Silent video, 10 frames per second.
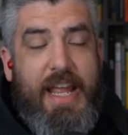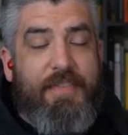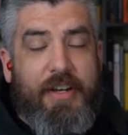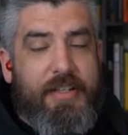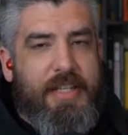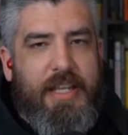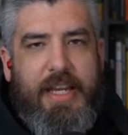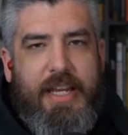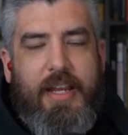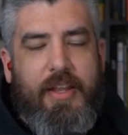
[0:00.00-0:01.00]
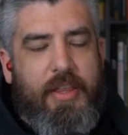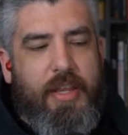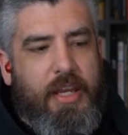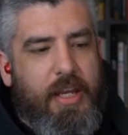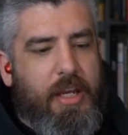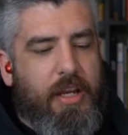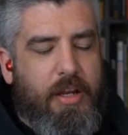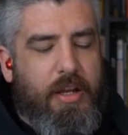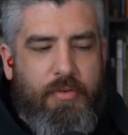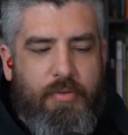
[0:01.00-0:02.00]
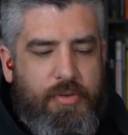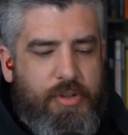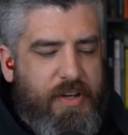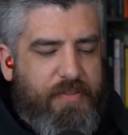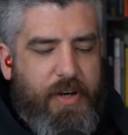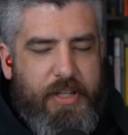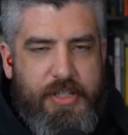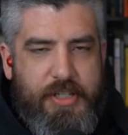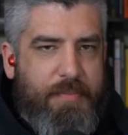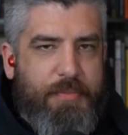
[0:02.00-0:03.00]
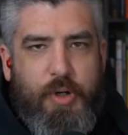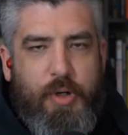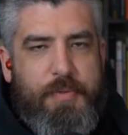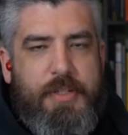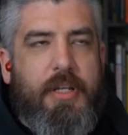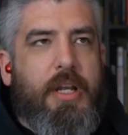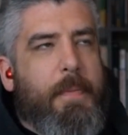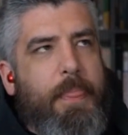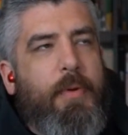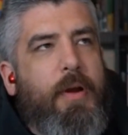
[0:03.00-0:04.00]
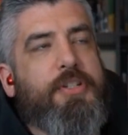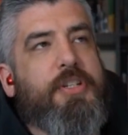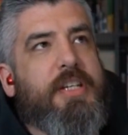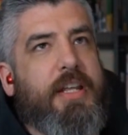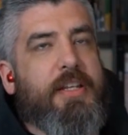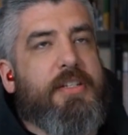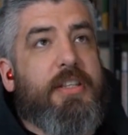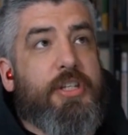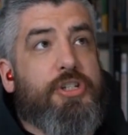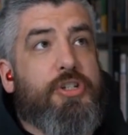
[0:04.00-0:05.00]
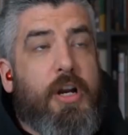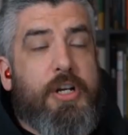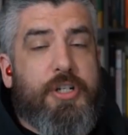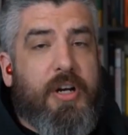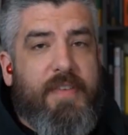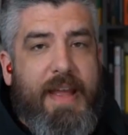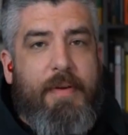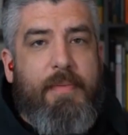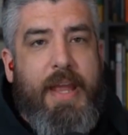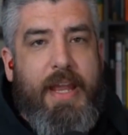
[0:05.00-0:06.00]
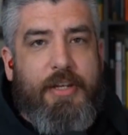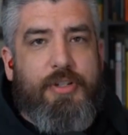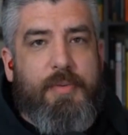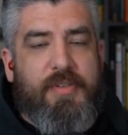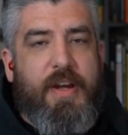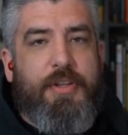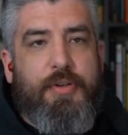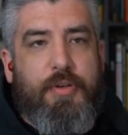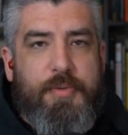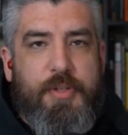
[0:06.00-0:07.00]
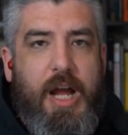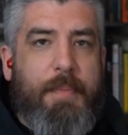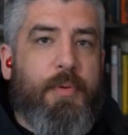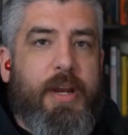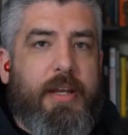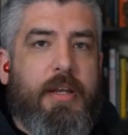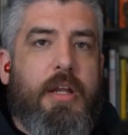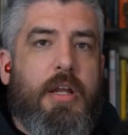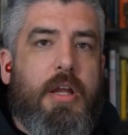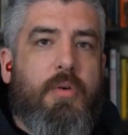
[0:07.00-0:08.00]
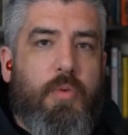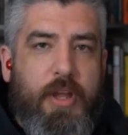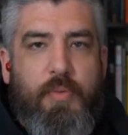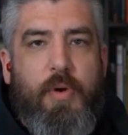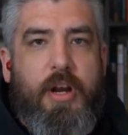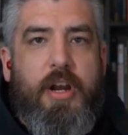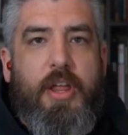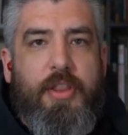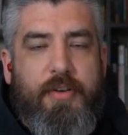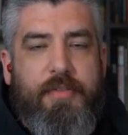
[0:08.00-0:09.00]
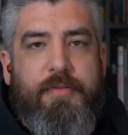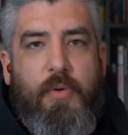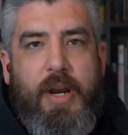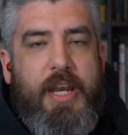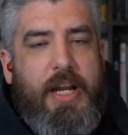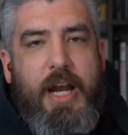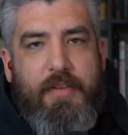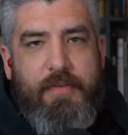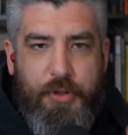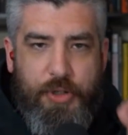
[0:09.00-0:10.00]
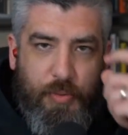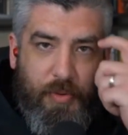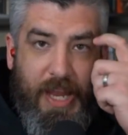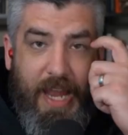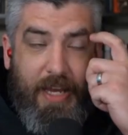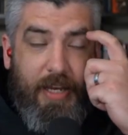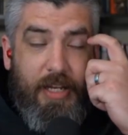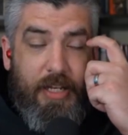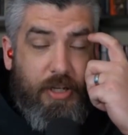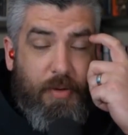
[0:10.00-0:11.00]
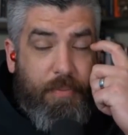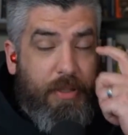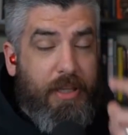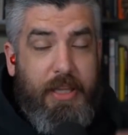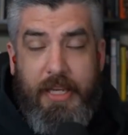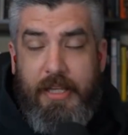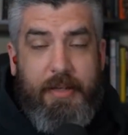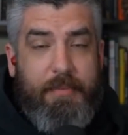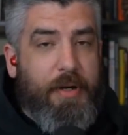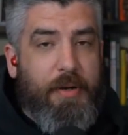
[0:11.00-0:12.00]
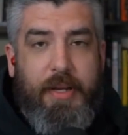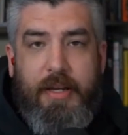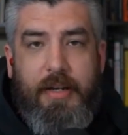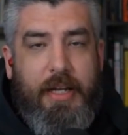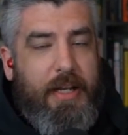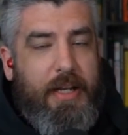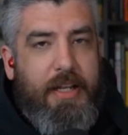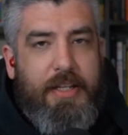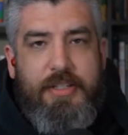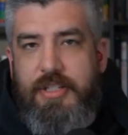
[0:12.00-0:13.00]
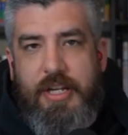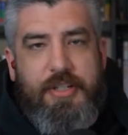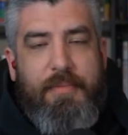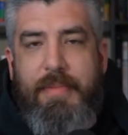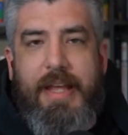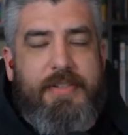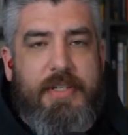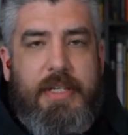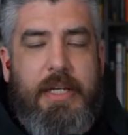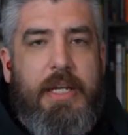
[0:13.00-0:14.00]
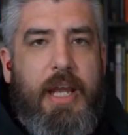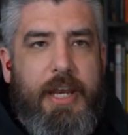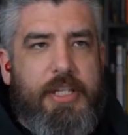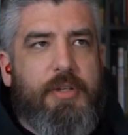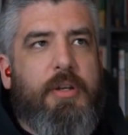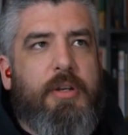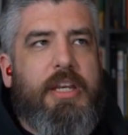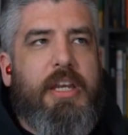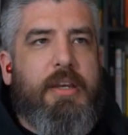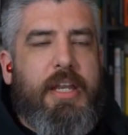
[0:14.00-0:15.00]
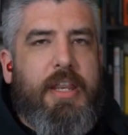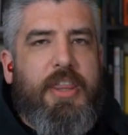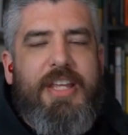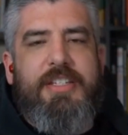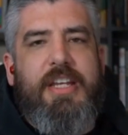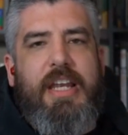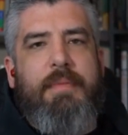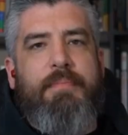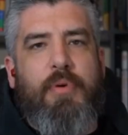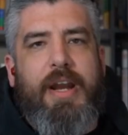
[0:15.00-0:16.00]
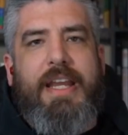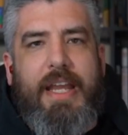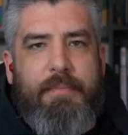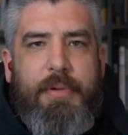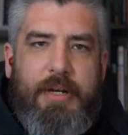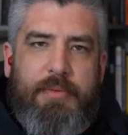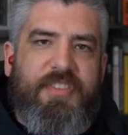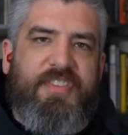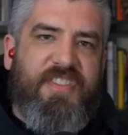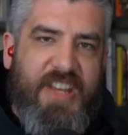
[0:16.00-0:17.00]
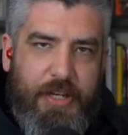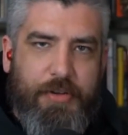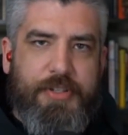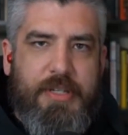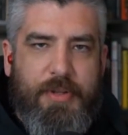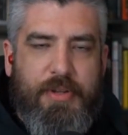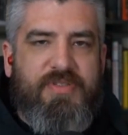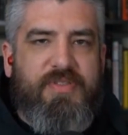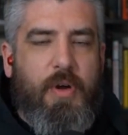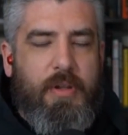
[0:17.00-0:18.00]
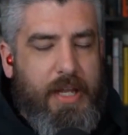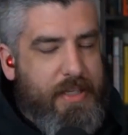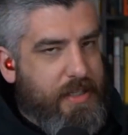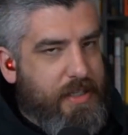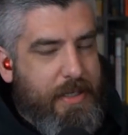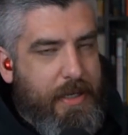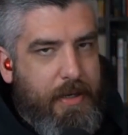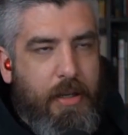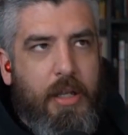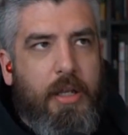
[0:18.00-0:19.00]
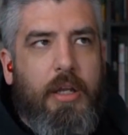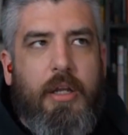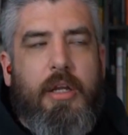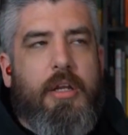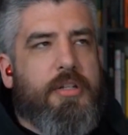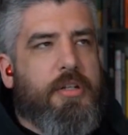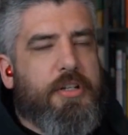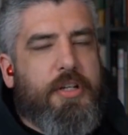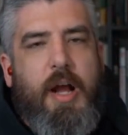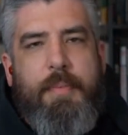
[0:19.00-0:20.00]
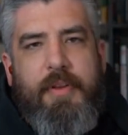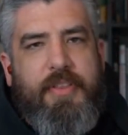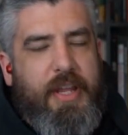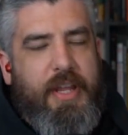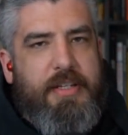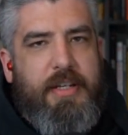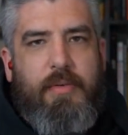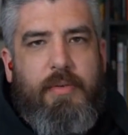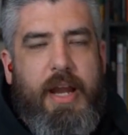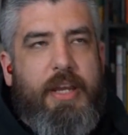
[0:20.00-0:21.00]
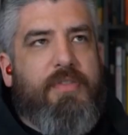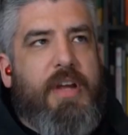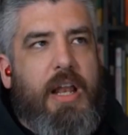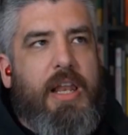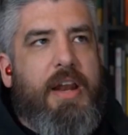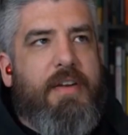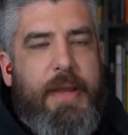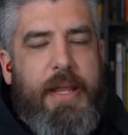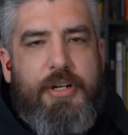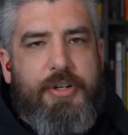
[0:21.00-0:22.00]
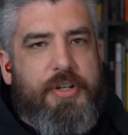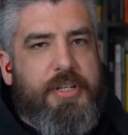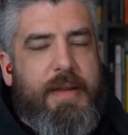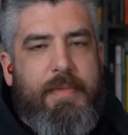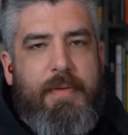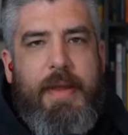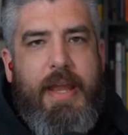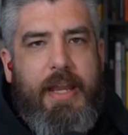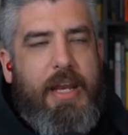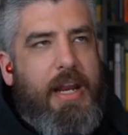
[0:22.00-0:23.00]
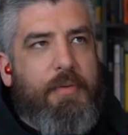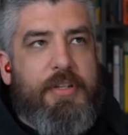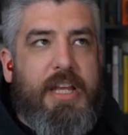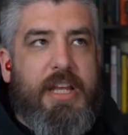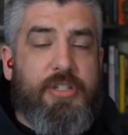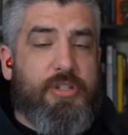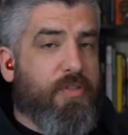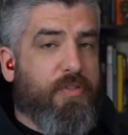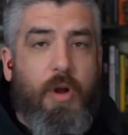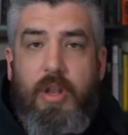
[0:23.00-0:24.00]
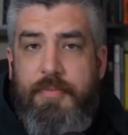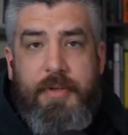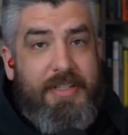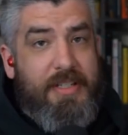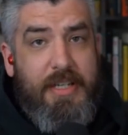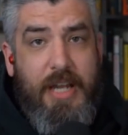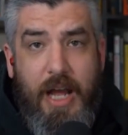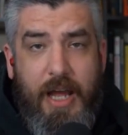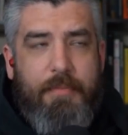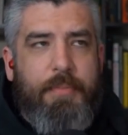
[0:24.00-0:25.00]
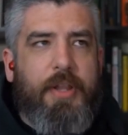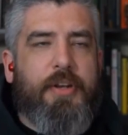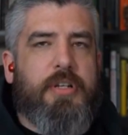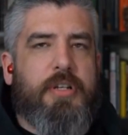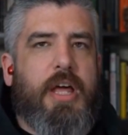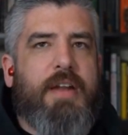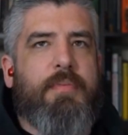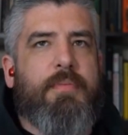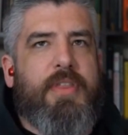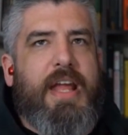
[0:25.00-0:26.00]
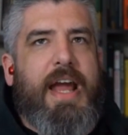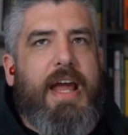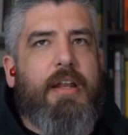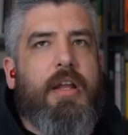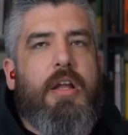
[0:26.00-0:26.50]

evidence that, like, the different subgroups, well, I should say this, that the structure of MMA in terms of how the groups operate with one another for any kind of mutual gain. It's completely broken. Uh, it's such a mess. And this it didn't it, this didn't break it, but it revealed some of those fault lines. Let's say. So there's a couple of things here, right? You've got a lot of managers in MMA, and I don't want to say this is true for all of them because it's not, but there's a lot of them that